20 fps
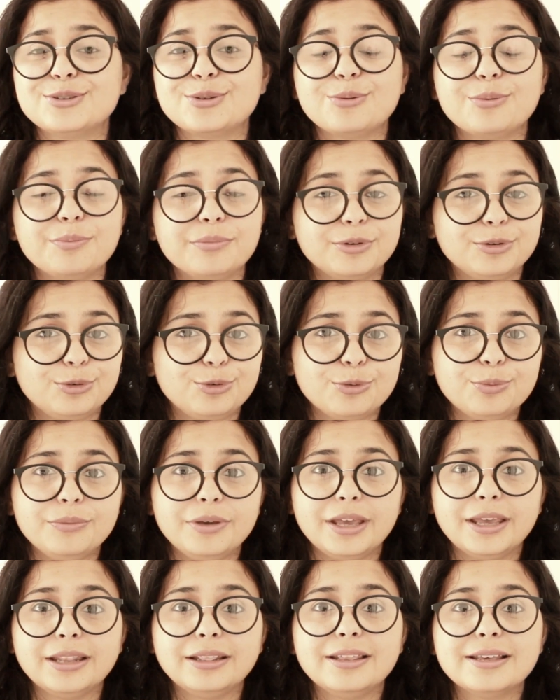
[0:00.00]
So to
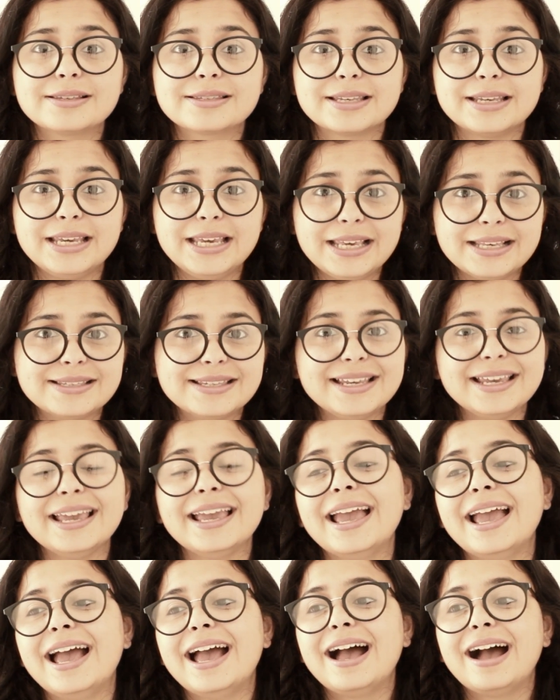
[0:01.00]
make this
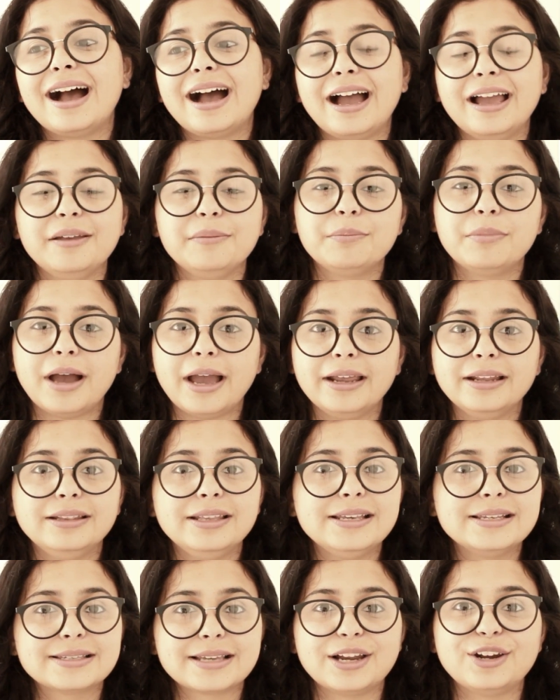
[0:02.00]
easy, I buy
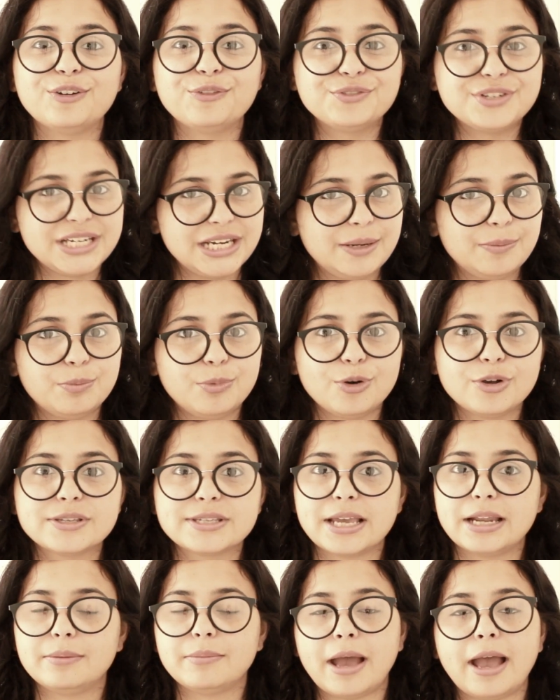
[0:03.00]
these kind of cheap
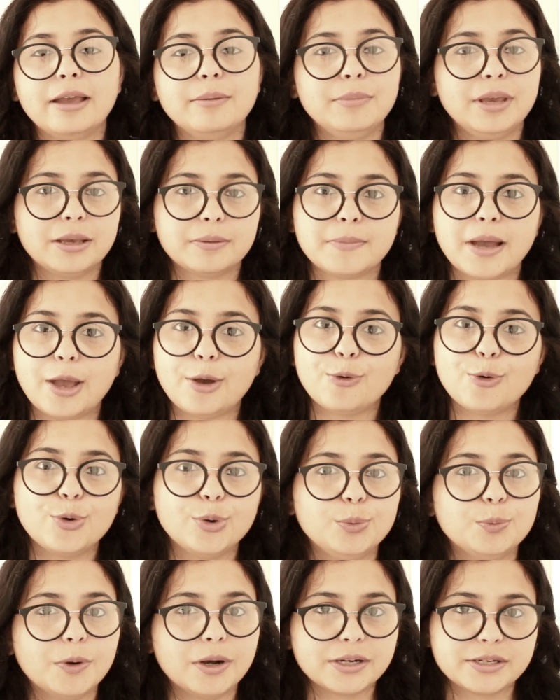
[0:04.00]
books and I make my
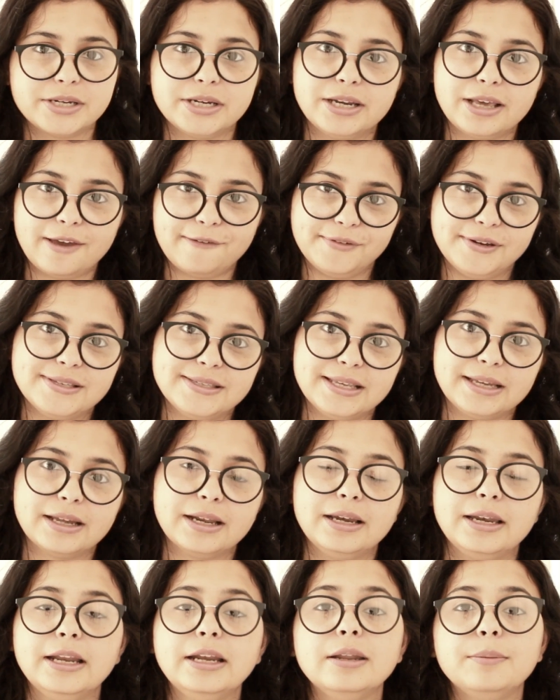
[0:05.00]
own worksheet every
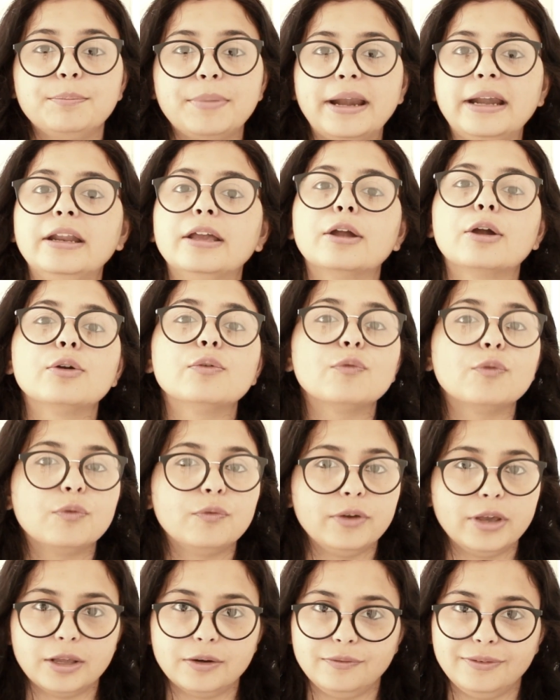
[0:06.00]
single day depending
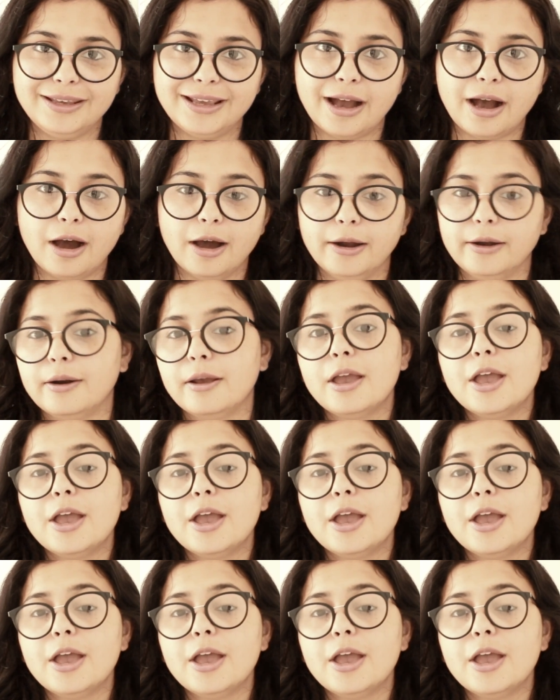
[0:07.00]
on where we are.